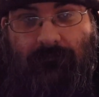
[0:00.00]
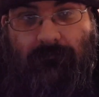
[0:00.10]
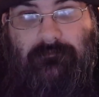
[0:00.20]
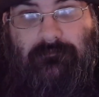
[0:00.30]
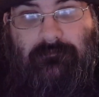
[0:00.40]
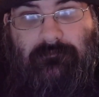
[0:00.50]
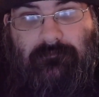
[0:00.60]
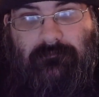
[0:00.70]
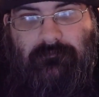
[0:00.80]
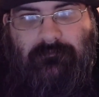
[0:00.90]
This
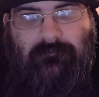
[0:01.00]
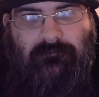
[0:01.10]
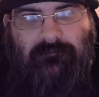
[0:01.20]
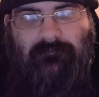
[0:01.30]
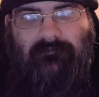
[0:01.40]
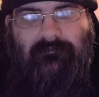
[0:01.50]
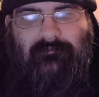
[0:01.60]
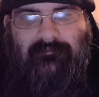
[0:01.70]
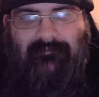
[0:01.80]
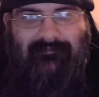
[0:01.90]
loop's too tight.
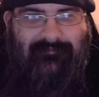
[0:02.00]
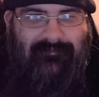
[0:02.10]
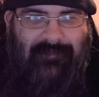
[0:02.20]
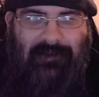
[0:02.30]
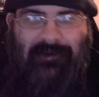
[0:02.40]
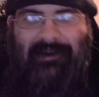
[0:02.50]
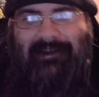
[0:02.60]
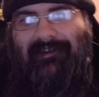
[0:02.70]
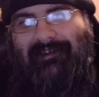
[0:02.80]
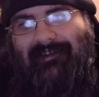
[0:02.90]
This All loop's right. too
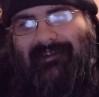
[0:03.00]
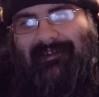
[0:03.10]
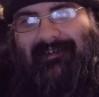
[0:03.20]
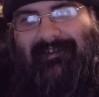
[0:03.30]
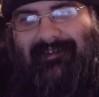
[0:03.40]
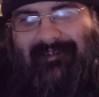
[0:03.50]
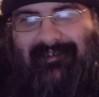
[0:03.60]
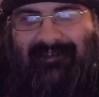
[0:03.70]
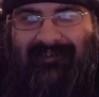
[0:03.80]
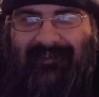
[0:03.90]
loose.
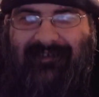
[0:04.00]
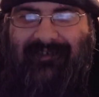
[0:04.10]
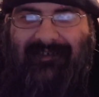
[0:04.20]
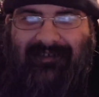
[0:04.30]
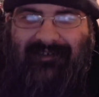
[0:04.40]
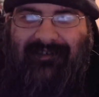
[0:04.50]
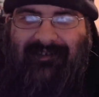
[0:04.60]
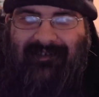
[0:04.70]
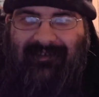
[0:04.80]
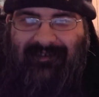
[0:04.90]
This butthole is too